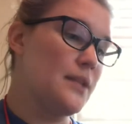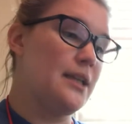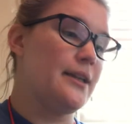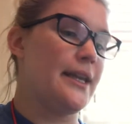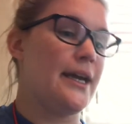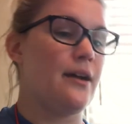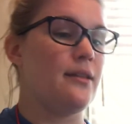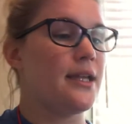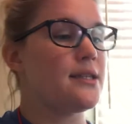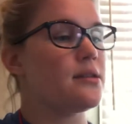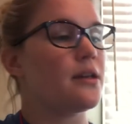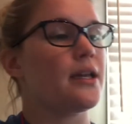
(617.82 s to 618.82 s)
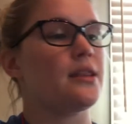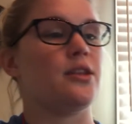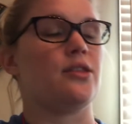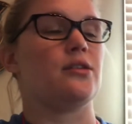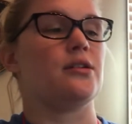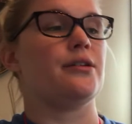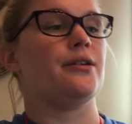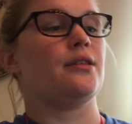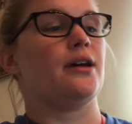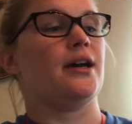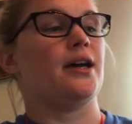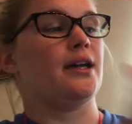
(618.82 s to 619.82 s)
Now, let's look at the third
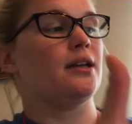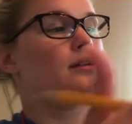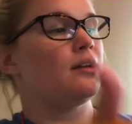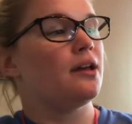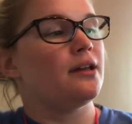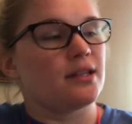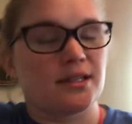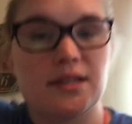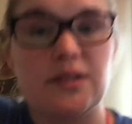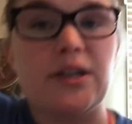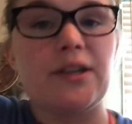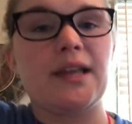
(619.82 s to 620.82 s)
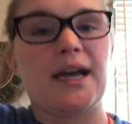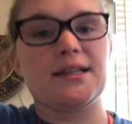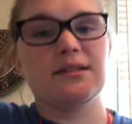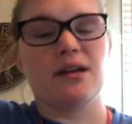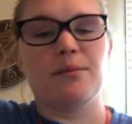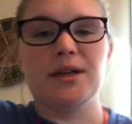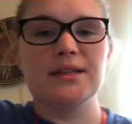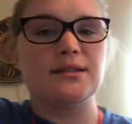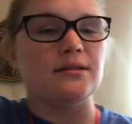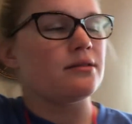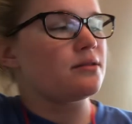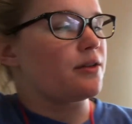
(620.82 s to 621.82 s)
line. This is our last line, but it's a
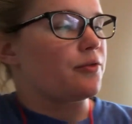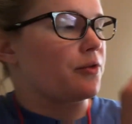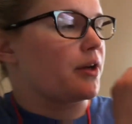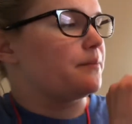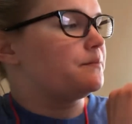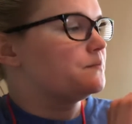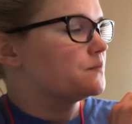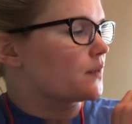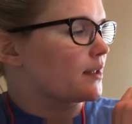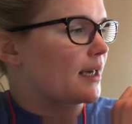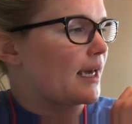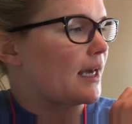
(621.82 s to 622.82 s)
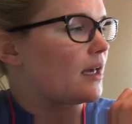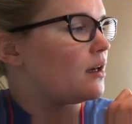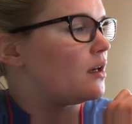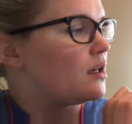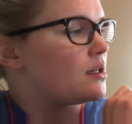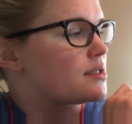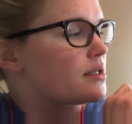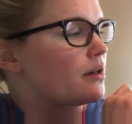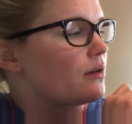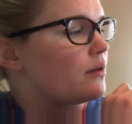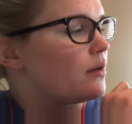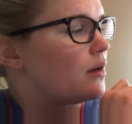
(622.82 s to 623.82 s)
little different, okay?
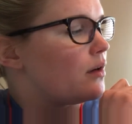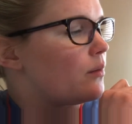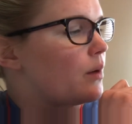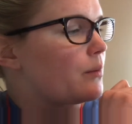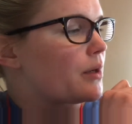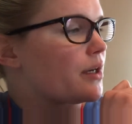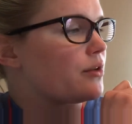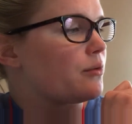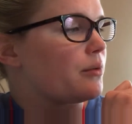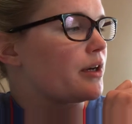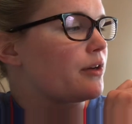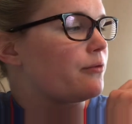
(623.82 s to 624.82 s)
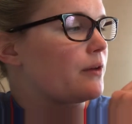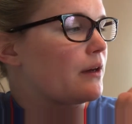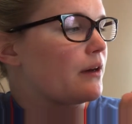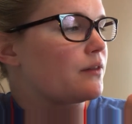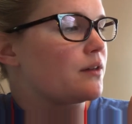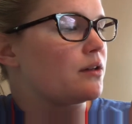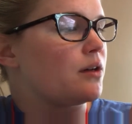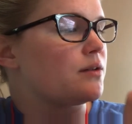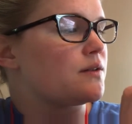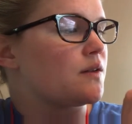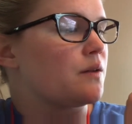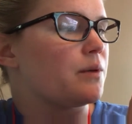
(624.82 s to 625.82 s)
So, what we're going to do, we're going to figure out the
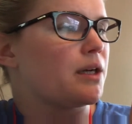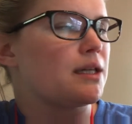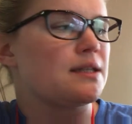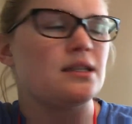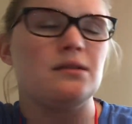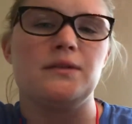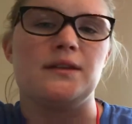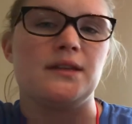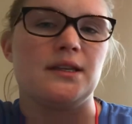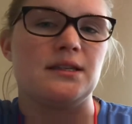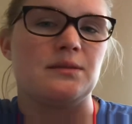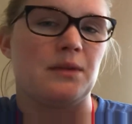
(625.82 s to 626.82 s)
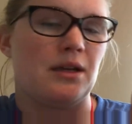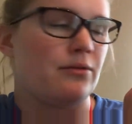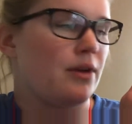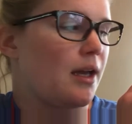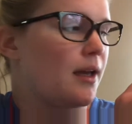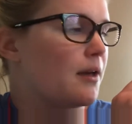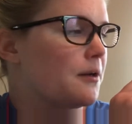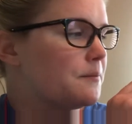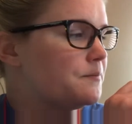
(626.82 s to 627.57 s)
notes, and then we're going to see what these mean right here.